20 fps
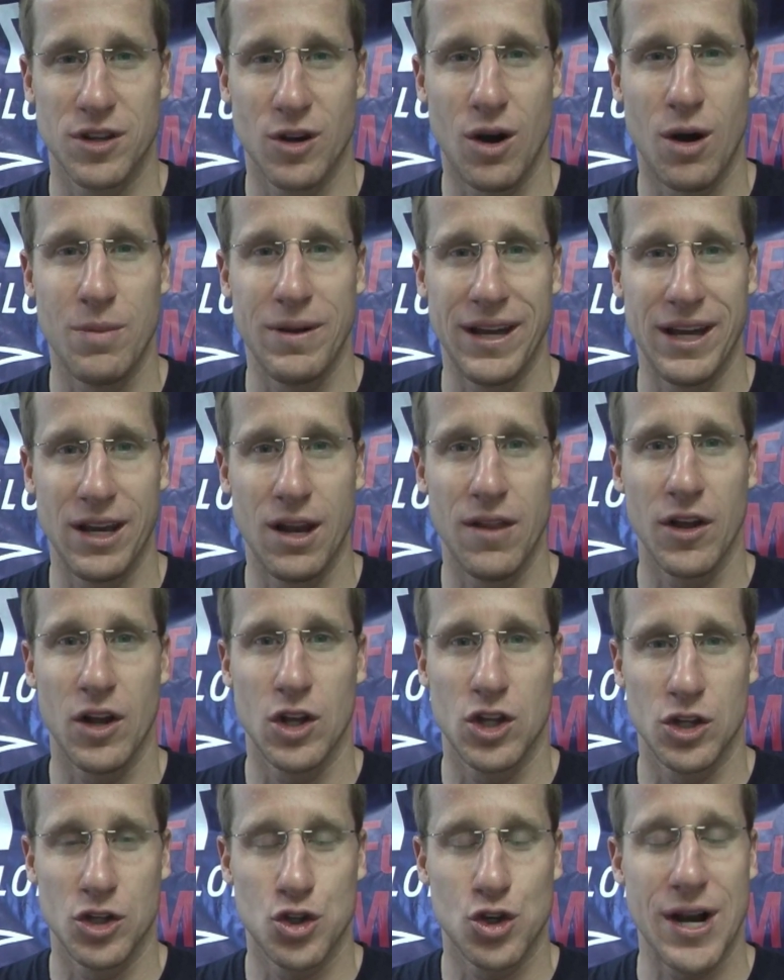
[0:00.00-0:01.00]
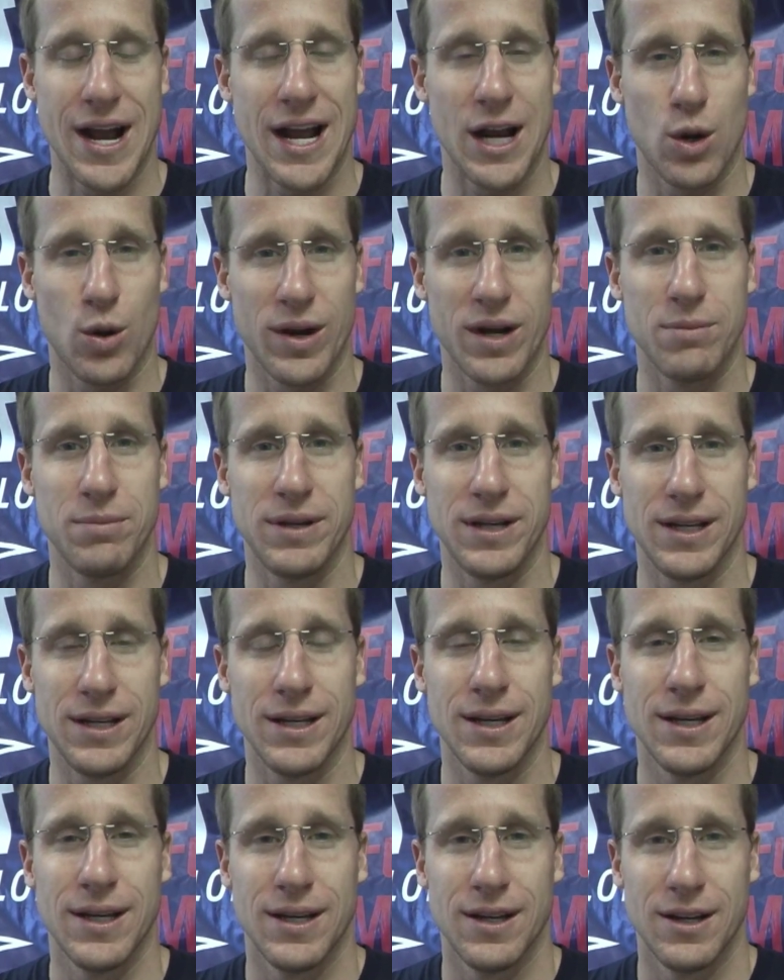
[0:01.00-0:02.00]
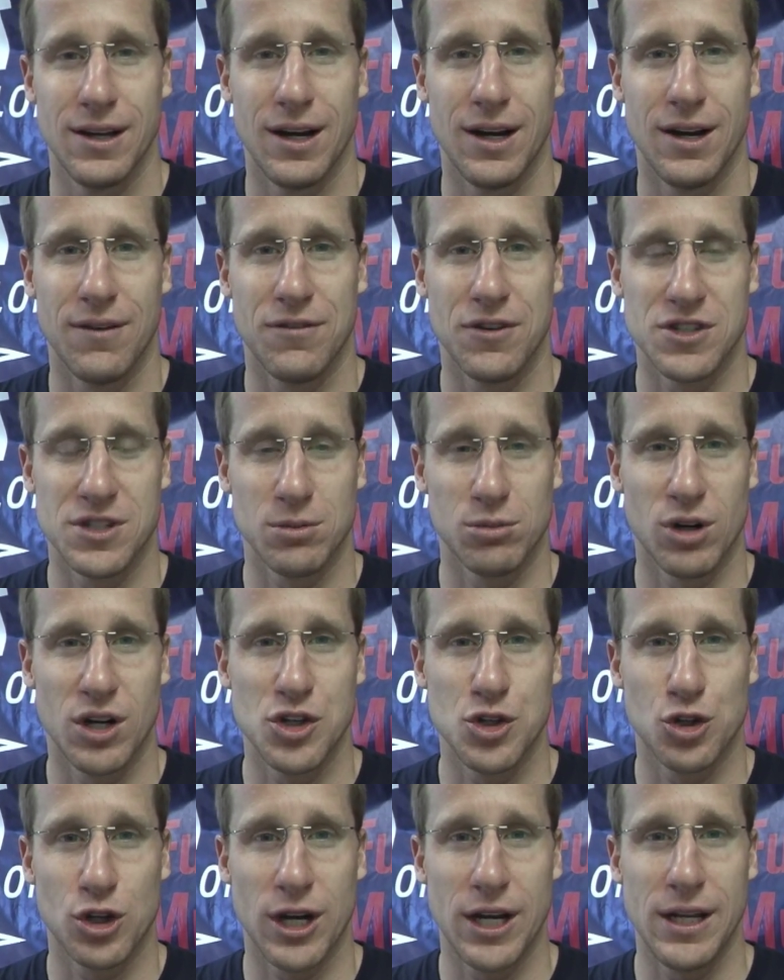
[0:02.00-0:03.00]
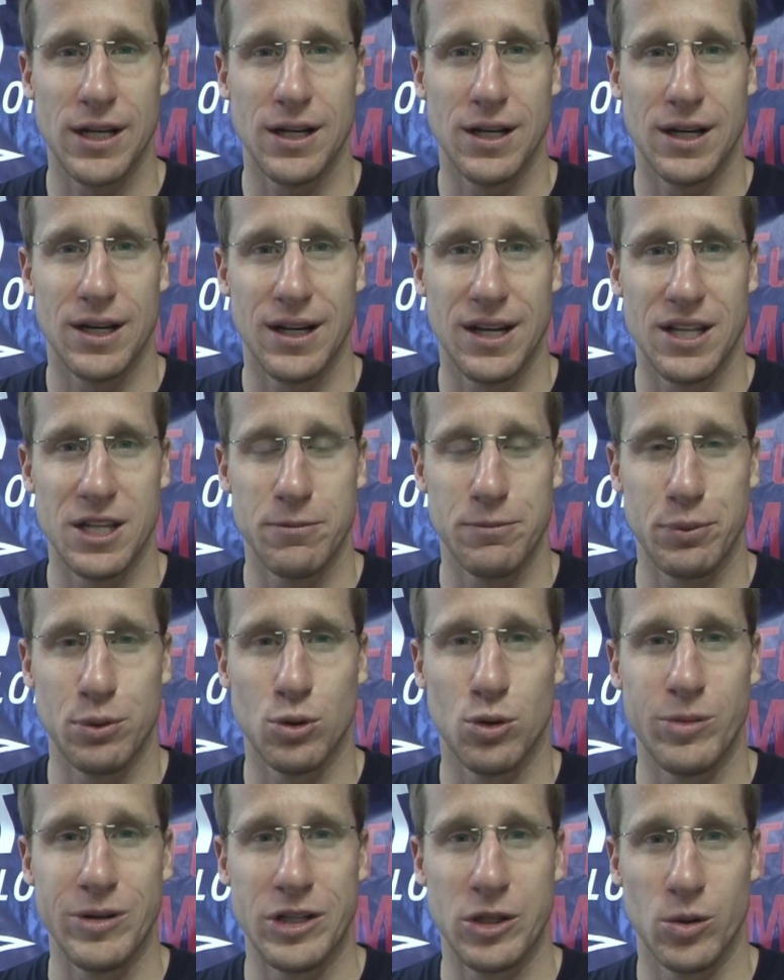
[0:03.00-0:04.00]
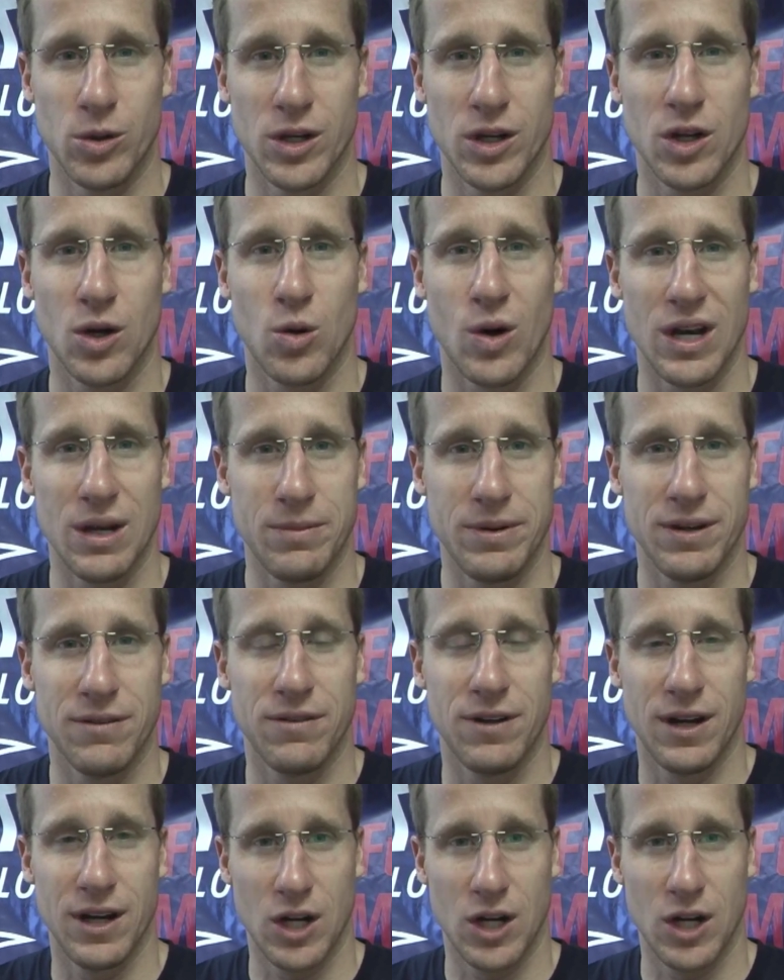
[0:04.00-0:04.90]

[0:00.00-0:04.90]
So I'll be getting on the track quite a bit for some run training. In the pool, we're doing quite a bit of